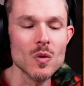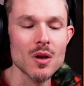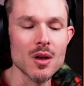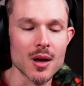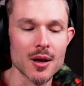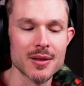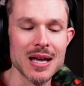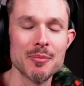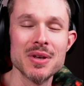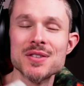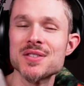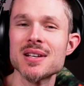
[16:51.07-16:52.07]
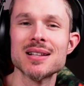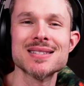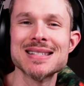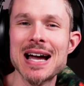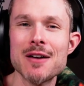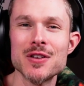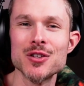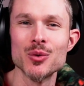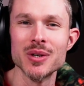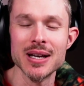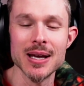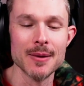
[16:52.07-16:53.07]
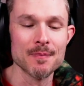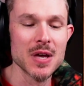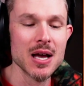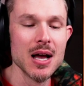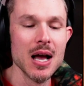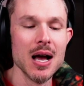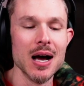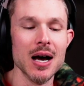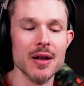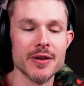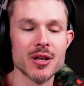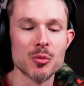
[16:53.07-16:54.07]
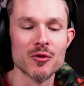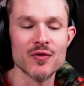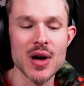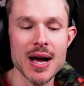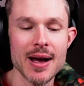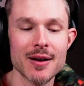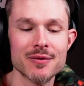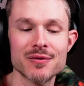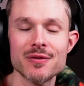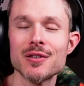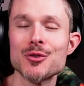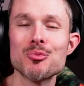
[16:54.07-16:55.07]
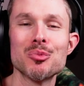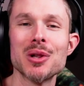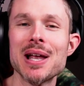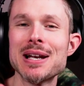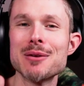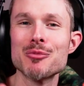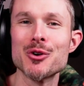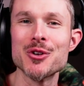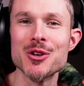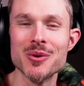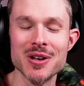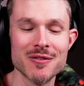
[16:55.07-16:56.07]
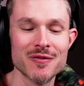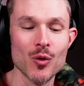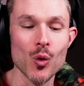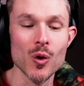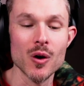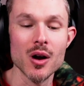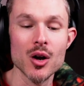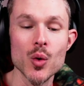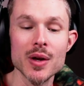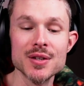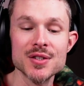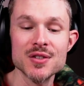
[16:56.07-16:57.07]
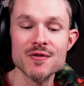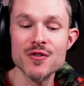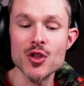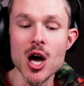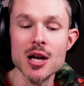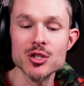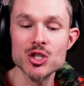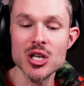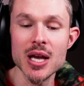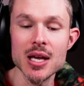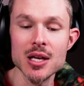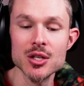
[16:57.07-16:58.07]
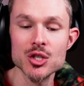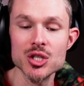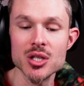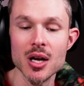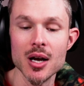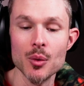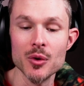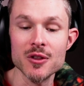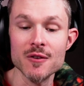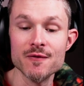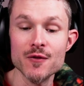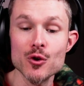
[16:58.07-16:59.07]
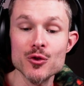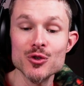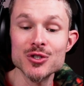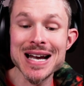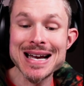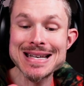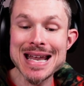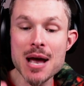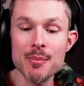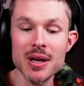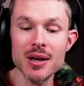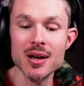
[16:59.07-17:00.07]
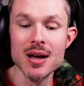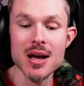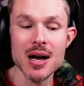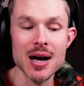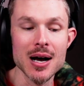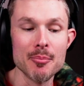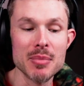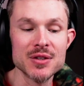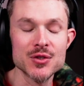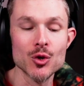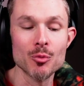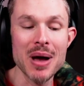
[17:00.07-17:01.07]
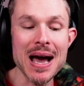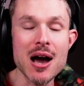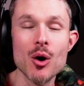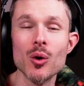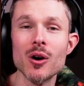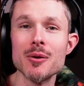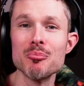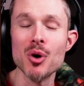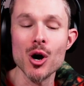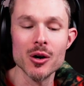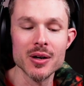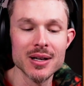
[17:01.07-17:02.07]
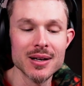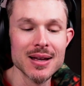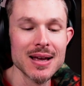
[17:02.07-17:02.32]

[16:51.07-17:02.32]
That being said, let's dive into it again. The number 5, the planet Mercury, for quickness of thought and change, with a further dynamic mental power imparted.